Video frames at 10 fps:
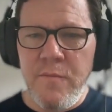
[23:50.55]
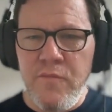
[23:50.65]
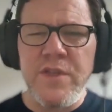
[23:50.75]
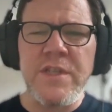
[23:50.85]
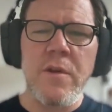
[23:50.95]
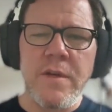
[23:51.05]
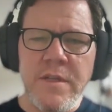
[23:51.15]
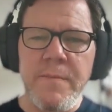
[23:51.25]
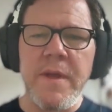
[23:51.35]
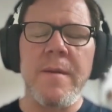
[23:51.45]
starting
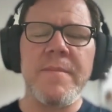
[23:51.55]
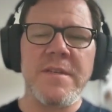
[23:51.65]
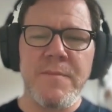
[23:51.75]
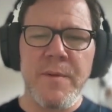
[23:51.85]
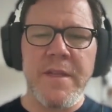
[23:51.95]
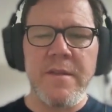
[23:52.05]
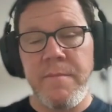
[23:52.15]
to pick up this momentum,